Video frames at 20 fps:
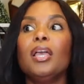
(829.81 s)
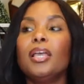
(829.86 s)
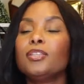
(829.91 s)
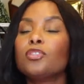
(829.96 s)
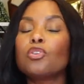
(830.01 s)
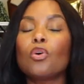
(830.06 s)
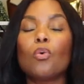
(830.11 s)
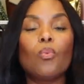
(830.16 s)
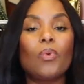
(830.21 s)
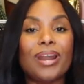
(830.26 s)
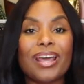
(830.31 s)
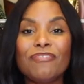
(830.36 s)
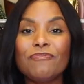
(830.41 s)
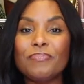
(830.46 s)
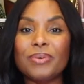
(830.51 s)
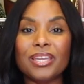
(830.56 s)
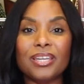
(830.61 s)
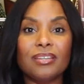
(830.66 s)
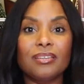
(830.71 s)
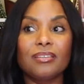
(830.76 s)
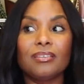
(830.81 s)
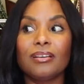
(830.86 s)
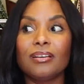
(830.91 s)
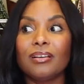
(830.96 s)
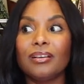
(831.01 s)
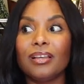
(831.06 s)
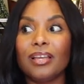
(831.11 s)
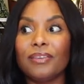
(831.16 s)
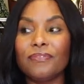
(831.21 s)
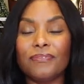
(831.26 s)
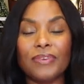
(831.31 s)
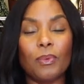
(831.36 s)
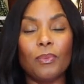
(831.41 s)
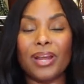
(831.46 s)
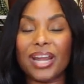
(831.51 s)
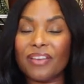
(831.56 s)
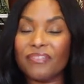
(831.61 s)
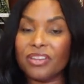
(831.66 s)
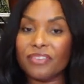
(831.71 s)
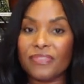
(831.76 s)
And so what I've been, and
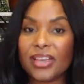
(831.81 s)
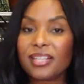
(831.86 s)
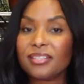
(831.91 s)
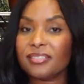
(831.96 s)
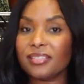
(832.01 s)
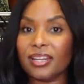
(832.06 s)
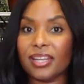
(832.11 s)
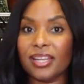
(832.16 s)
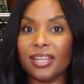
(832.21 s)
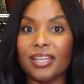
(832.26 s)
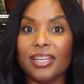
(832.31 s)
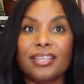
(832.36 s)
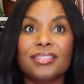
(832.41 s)
what I've invested in